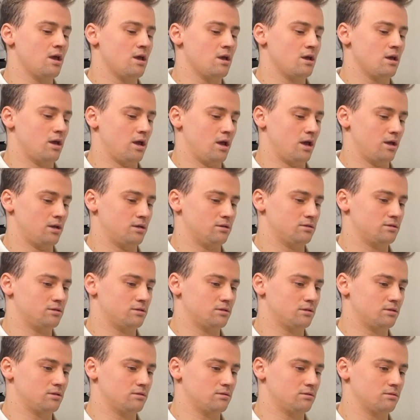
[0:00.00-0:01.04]
and
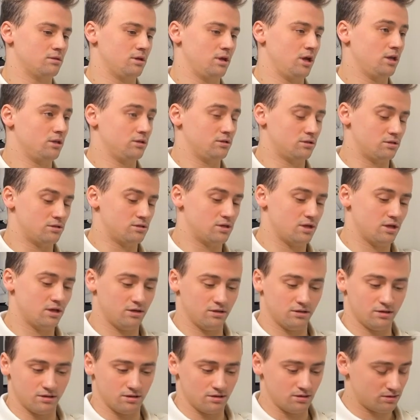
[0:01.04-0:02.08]
it
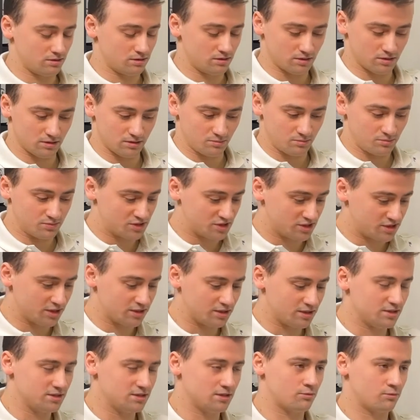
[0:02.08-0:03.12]
the the
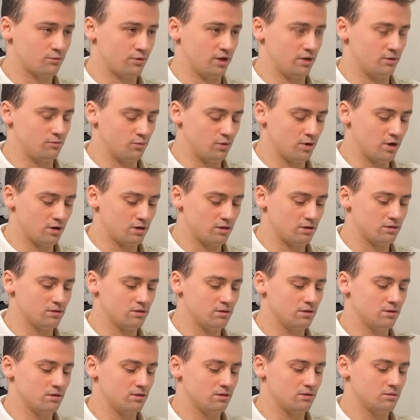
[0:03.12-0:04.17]
citizenry will
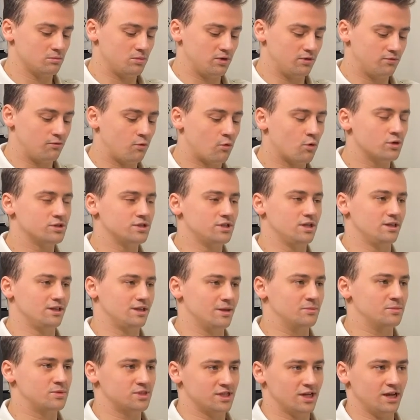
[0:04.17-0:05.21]
be forcing
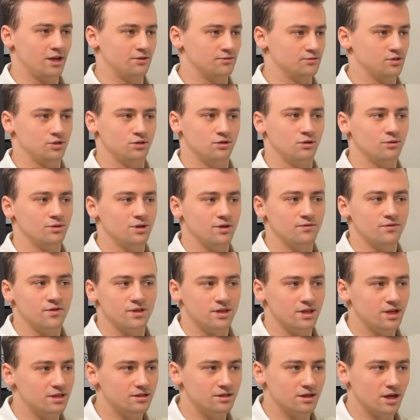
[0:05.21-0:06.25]
themselves. You don't even
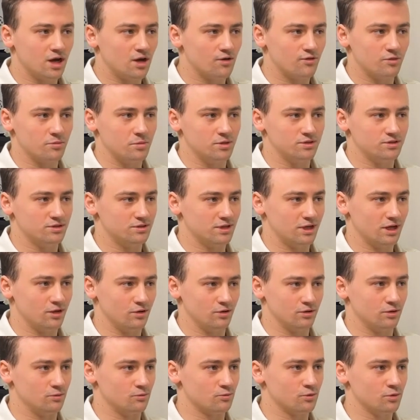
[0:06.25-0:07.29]
need the government to tell
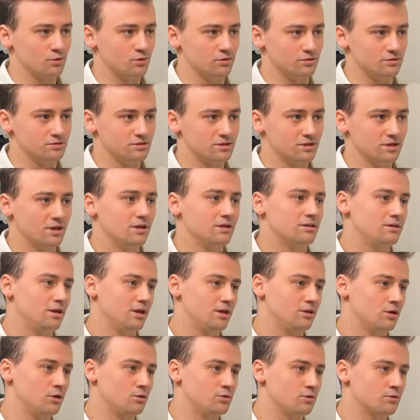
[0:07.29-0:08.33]
you the rules. They
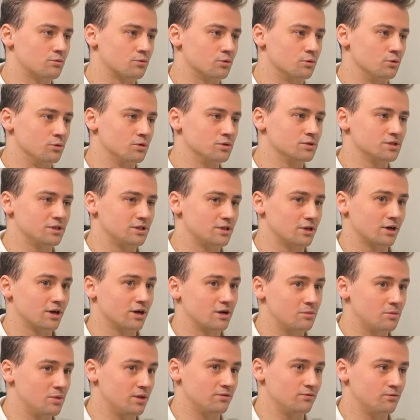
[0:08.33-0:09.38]
know the rules and they're going
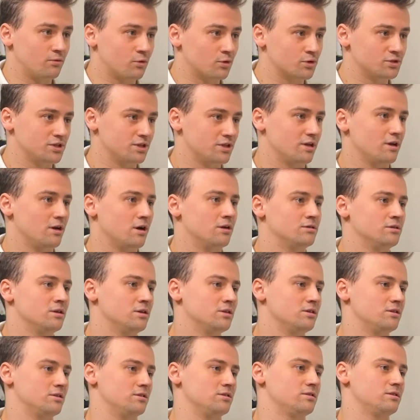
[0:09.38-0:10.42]
to be enforcing it on
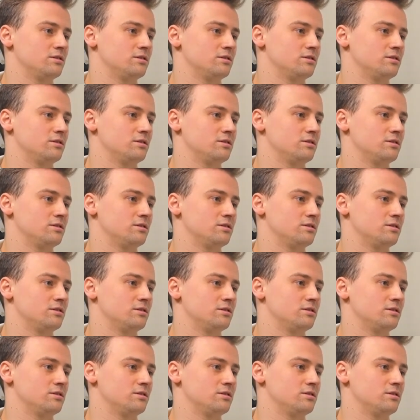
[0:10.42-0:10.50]
others.